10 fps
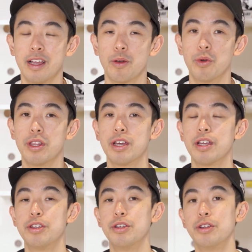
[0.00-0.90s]
Whether
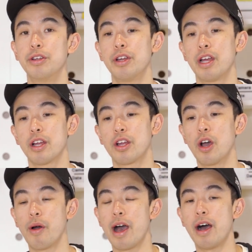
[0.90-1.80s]
you
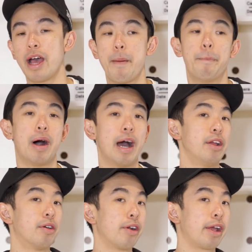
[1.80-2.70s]
go out and buy
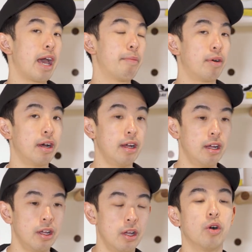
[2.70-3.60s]
your own camera
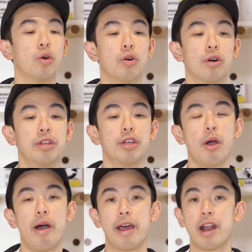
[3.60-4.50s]
or you go
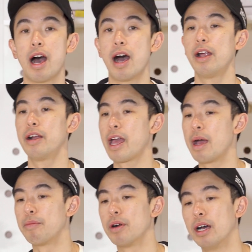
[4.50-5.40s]
out and hire a
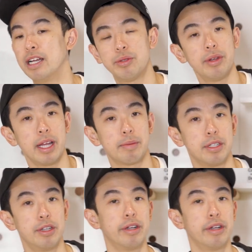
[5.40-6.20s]
camera, it's really up to you.